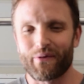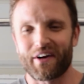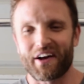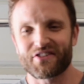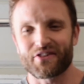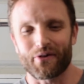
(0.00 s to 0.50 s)

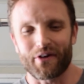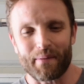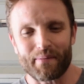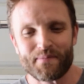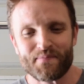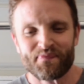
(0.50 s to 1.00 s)
when I showed
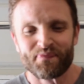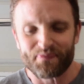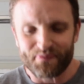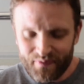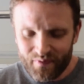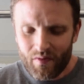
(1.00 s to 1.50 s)
up.
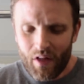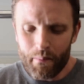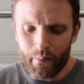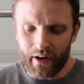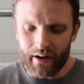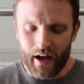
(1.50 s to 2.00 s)

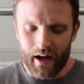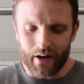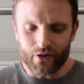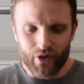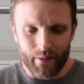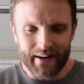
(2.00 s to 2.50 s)

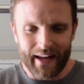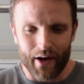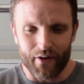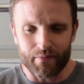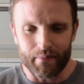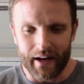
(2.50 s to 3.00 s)
But trimming
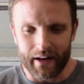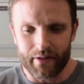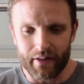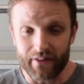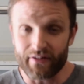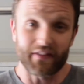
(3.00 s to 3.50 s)
down has
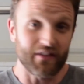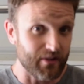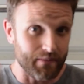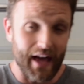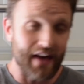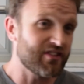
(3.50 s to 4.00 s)
made things like the
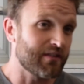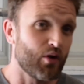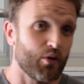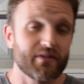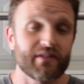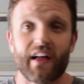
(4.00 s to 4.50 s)
gymnastic
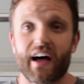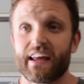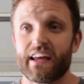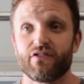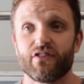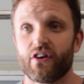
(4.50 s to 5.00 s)
movements a
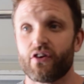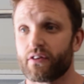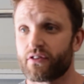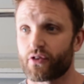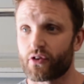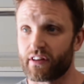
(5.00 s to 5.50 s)
lot easier.
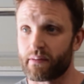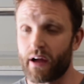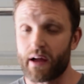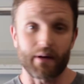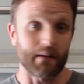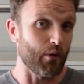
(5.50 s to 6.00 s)
It's certainly
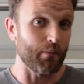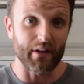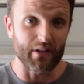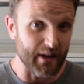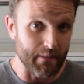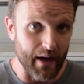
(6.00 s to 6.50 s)
made my
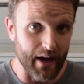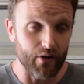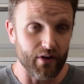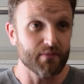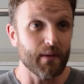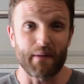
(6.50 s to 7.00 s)
mobility
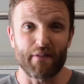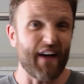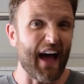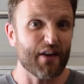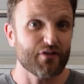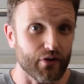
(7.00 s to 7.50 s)
better. It's made me
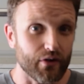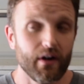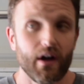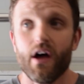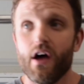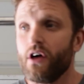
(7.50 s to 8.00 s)
faster.
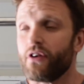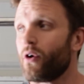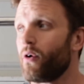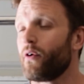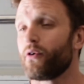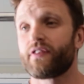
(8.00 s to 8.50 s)

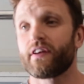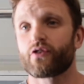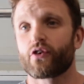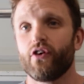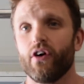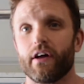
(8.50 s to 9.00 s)
So those things
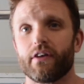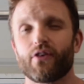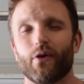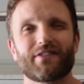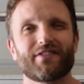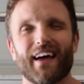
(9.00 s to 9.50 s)
are good.
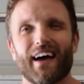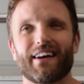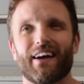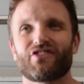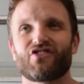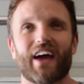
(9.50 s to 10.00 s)
So it's
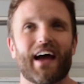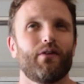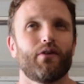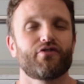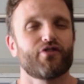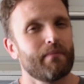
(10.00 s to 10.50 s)
not a
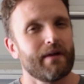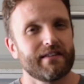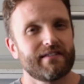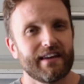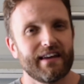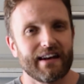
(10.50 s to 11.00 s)
challenge for me
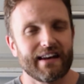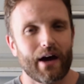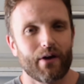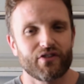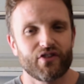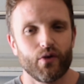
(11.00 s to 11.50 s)
to get
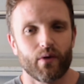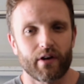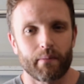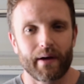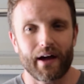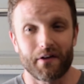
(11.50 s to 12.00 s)
down to
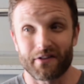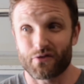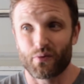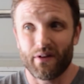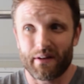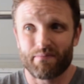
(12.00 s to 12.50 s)
200 pounds.
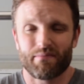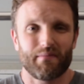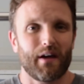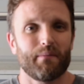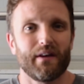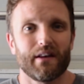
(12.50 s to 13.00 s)
It's really,
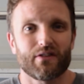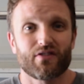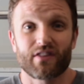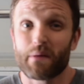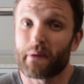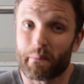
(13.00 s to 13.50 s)
it's
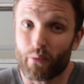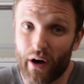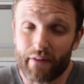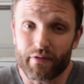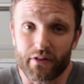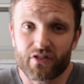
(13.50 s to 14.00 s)
skipping
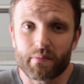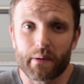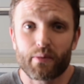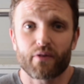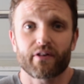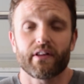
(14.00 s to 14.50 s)
breakfast, to be
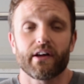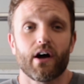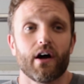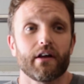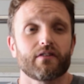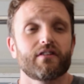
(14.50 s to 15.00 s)
perfectly
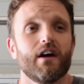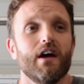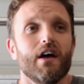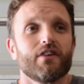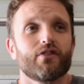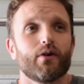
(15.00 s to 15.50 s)
honest.
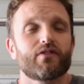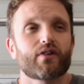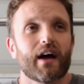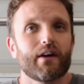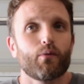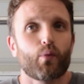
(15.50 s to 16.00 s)
So it's
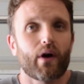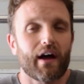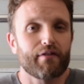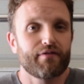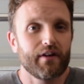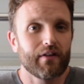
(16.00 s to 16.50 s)
kind of where
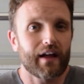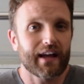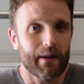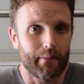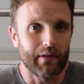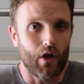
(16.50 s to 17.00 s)
I feel
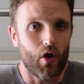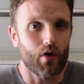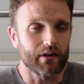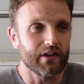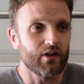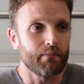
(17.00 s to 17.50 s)
like I
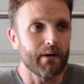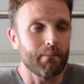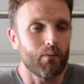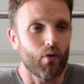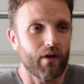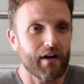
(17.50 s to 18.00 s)
belong a little bit
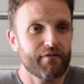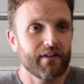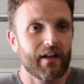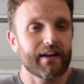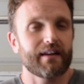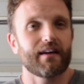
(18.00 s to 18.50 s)
more. And I
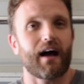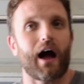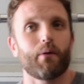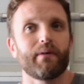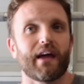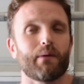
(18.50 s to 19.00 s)
feel like
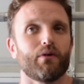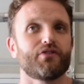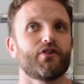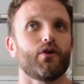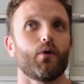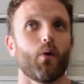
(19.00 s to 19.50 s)
I'll be able
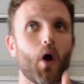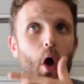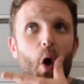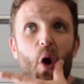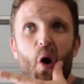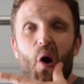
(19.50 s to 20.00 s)

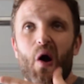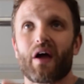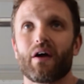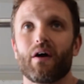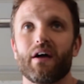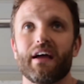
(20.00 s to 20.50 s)
to,
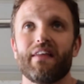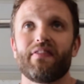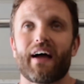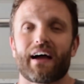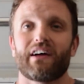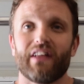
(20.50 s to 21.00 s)
in
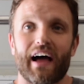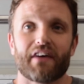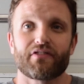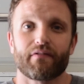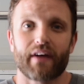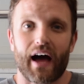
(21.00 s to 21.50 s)
that
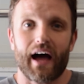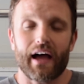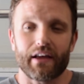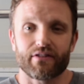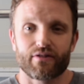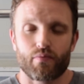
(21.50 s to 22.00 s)
class of
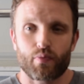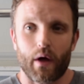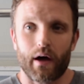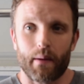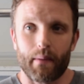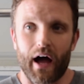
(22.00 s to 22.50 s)
guys,
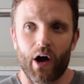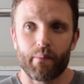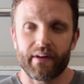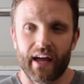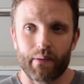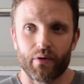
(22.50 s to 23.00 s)
I'll
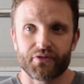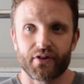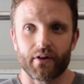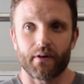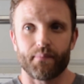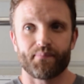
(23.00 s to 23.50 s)
be able
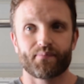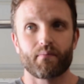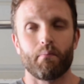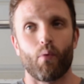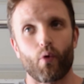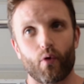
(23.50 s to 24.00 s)
to
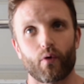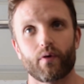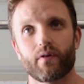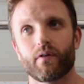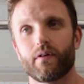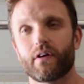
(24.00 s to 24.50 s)

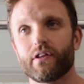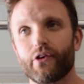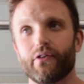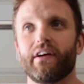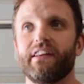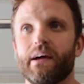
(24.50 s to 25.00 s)
more
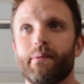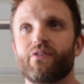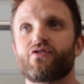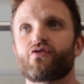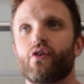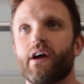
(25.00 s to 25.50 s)
clearly
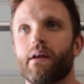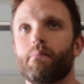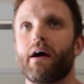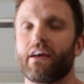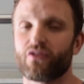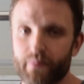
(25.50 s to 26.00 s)
demonstrate
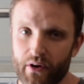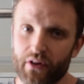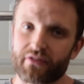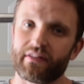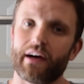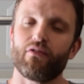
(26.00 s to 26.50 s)
my
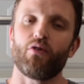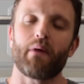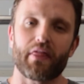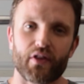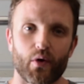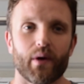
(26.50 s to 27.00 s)
experience level,
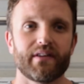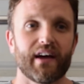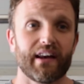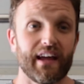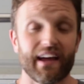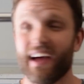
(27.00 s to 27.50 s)
my throwing
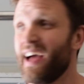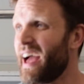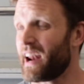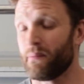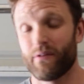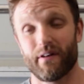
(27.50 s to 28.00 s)
technique,
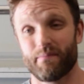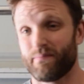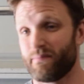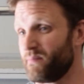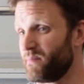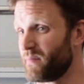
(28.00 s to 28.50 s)
and I'm
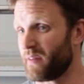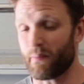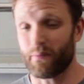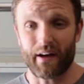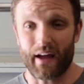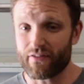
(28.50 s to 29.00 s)

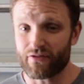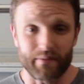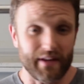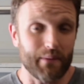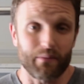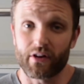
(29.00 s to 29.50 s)
gonna have some
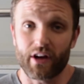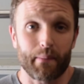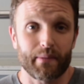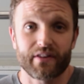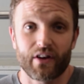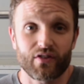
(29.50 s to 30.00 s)
damn good
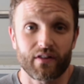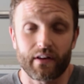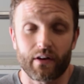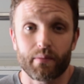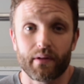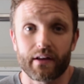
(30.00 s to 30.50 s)
competition
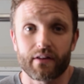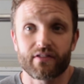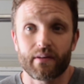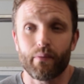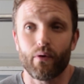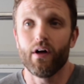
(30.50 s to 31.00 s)
there, plain and
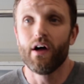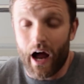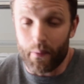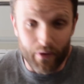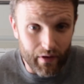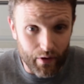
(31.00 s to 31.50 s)
simple.
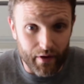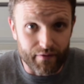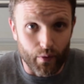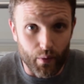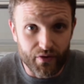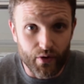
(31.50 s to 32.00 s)
I'm really looking
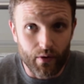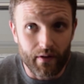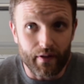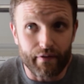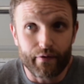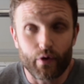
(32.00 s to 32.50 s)
forward to
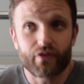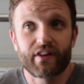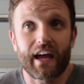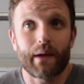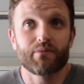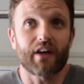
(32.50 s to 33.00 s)
it. The first
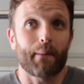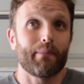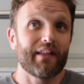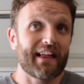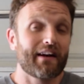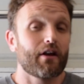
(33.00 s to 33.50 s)
games I'm
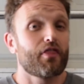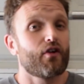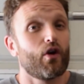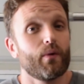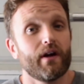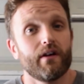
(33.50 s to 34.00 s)
planning to
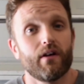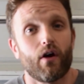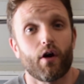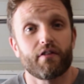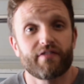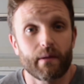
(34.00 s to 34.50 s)
throw in
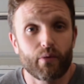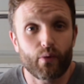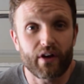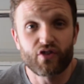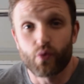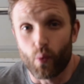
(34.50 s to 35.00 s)
are
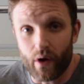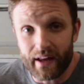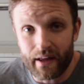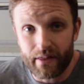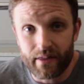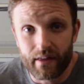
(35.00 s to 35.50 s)
February
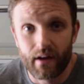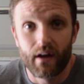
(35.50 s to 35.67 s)
20th